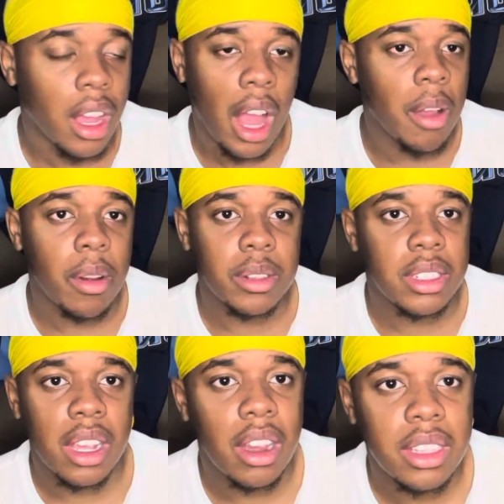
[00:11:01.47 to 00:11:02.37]
I was
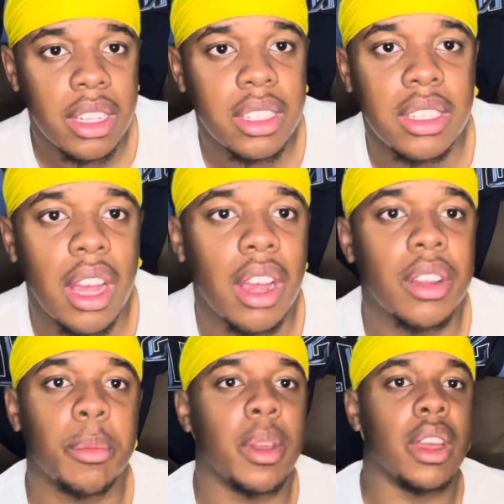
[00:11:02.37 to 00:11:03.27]
saying, this is not going
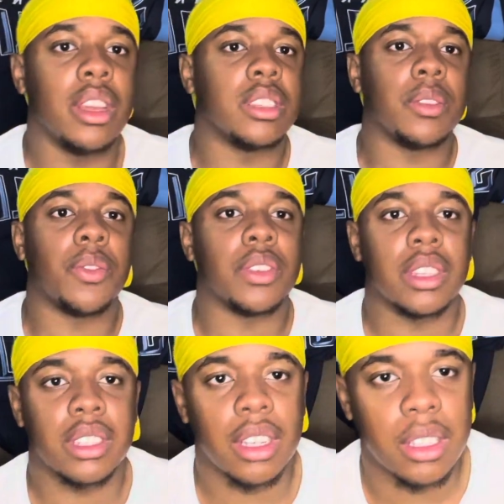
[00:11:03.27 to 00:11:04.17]
to be easy for the
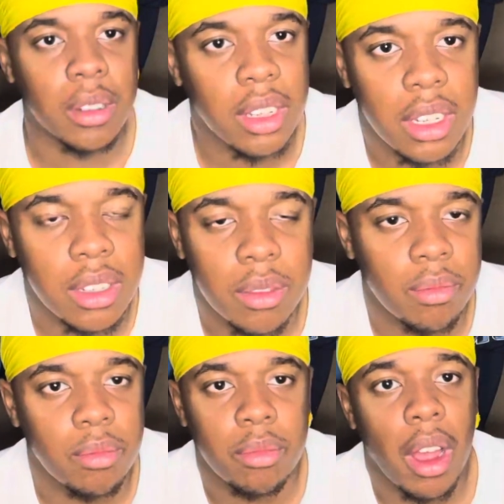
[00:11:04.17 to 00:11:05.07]
Celtics because
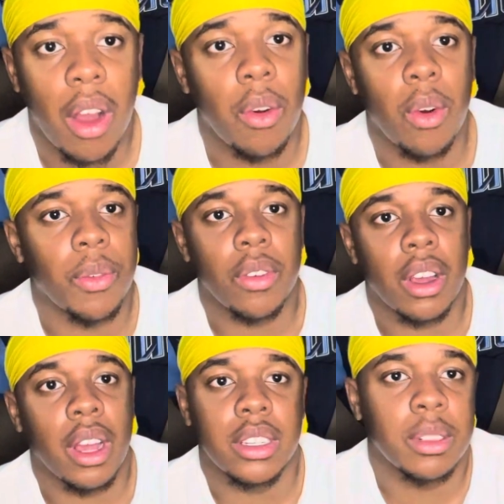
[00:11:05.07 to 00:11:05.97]
Al Horford,
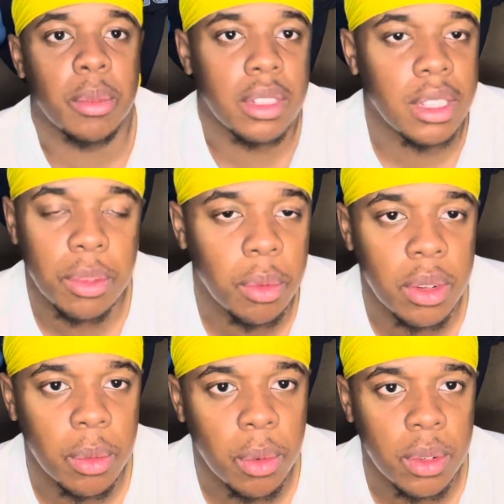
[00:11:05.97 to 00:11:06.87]
like I just mentioned, he's one of
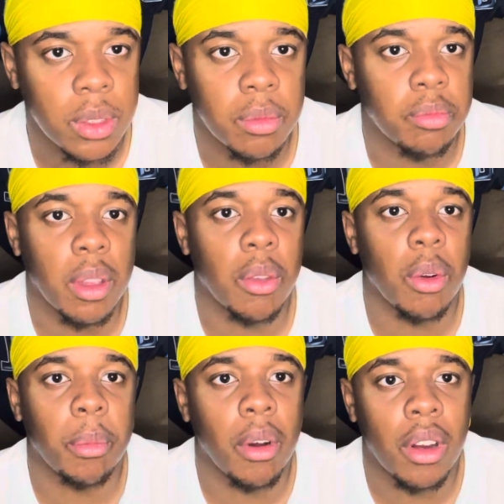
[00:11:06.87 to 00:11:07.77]
the worst pick-and-roll
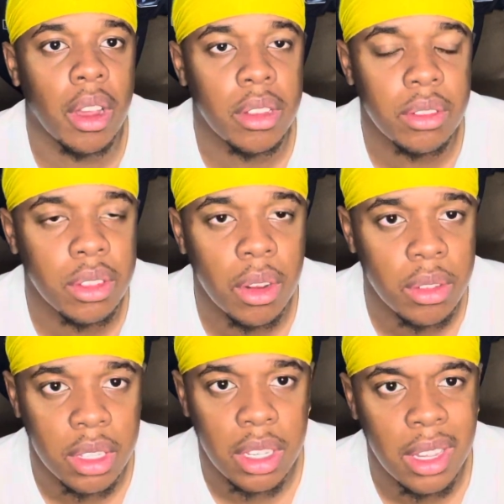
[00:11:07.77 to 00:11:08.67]
ball handlers on the
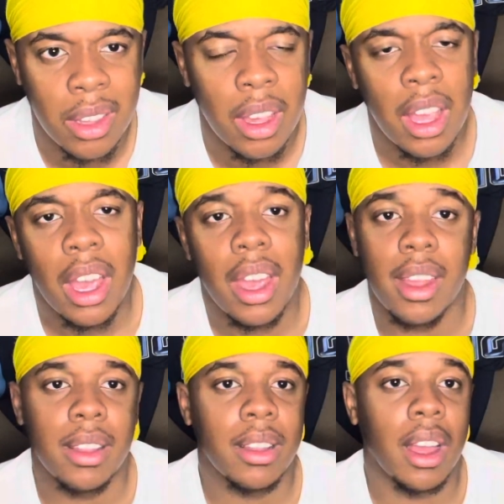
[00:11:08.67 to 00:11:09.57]
team.
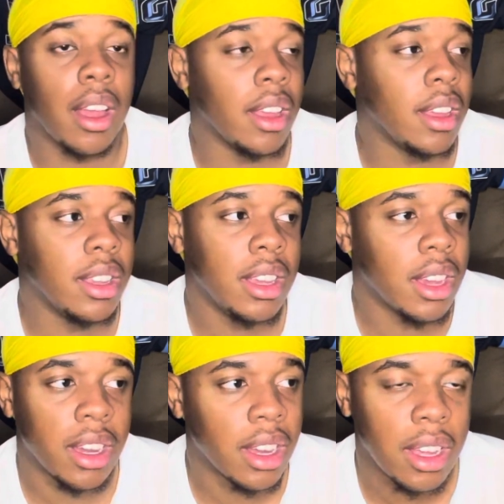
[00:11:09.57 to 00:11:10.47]
And,
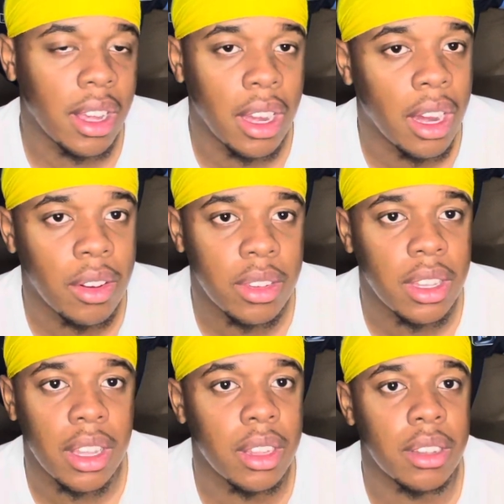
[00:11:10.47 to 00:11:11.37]
yeah, I don't
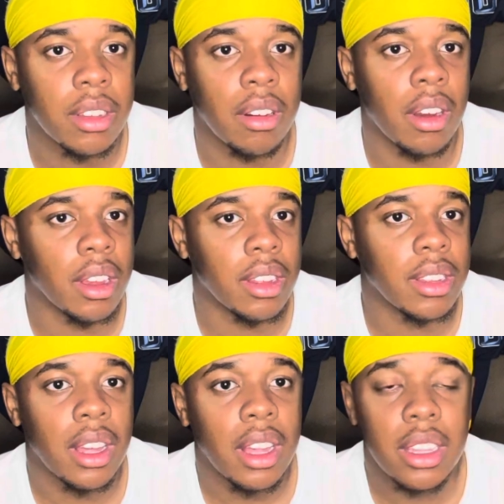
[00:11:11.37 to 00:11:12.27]
think
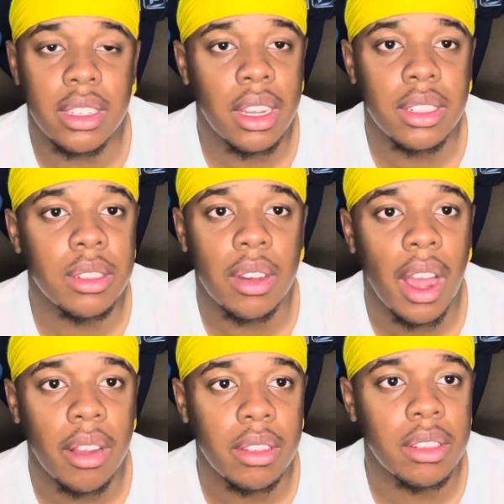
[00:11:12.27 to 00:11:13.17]
the Celtics would
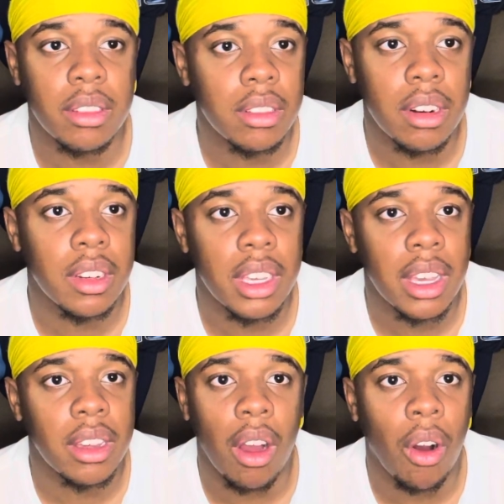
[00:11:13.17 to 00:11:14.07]
have to literally
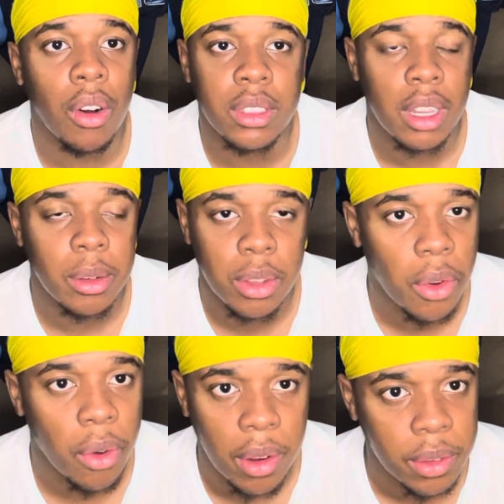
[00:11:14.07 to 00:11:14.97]
get all types of
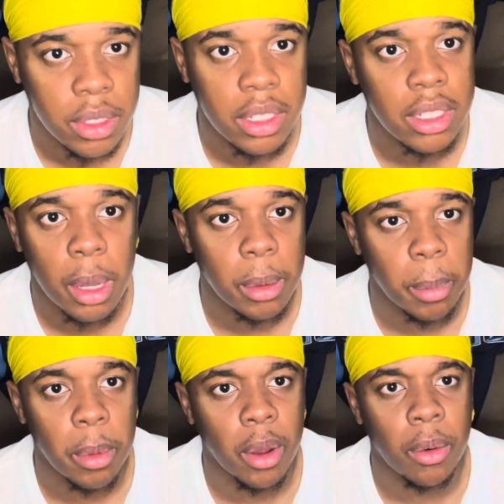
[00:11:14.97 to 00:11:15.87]
creative to stop their
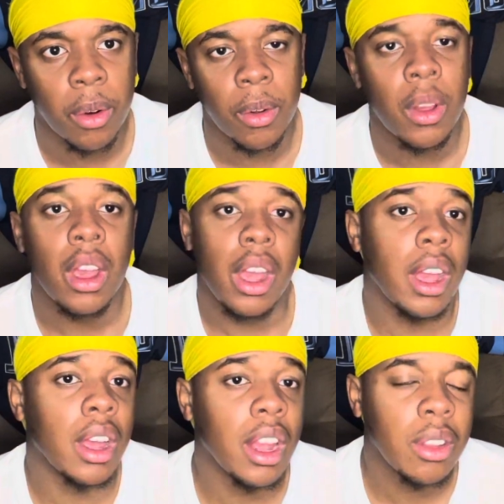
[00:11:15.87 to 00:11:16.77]
pick-and-roll.
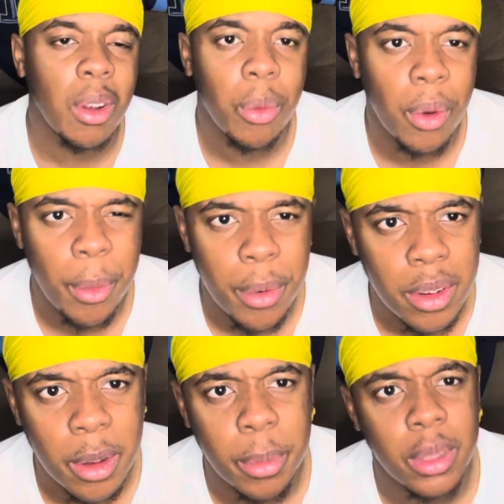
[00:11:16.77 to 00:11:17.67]
And I know I'm rambling a
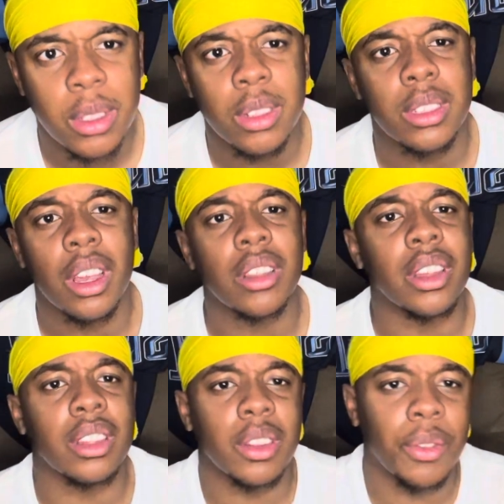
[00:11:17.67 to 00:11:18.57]
little bit, so it's time to
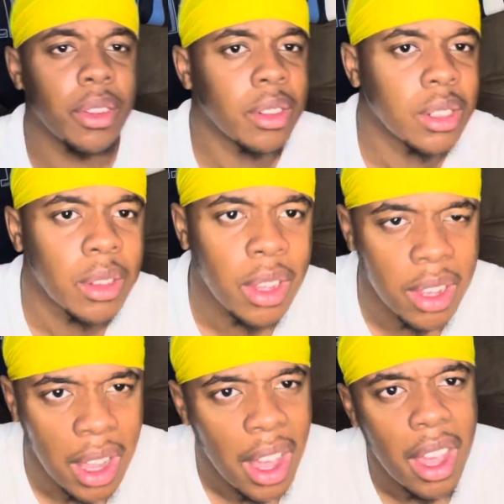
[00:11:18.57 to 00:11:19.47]
end this video. So, yeah,
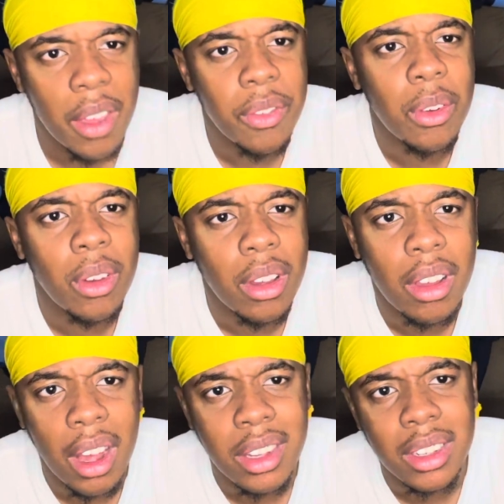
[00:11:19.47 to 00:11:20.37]
if you
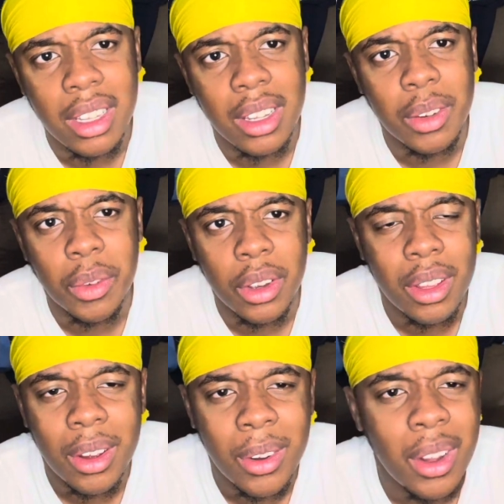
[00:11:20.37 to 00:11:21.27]
guys like this
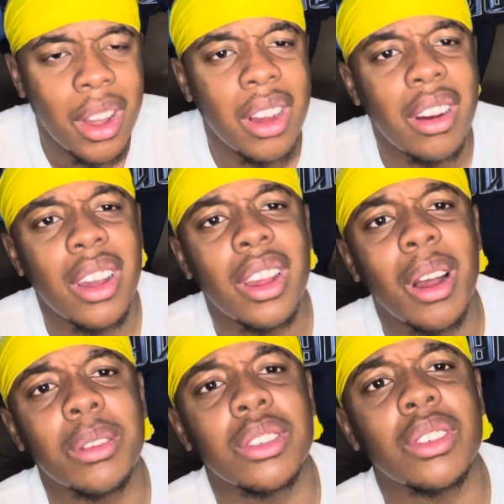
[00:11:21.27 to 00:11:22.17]
video, like,
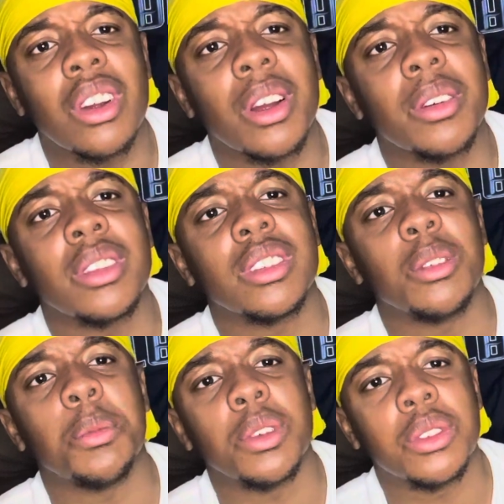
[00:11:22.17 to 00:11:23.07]
comment, subscribe, and this is your
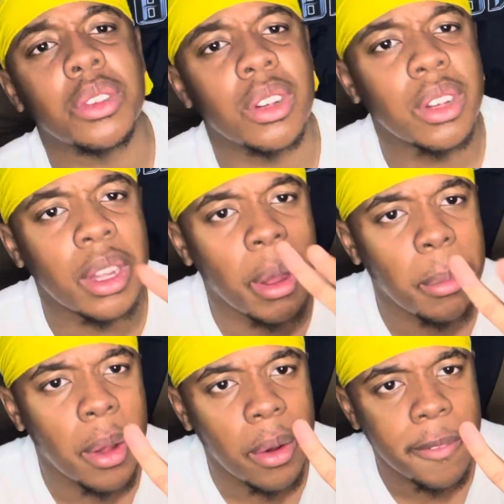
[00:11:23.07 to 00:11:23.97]
boy, Terrell, and I'm
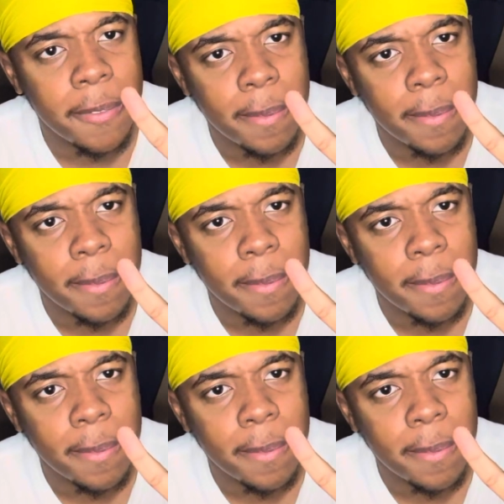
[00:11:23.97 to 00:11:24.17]
out.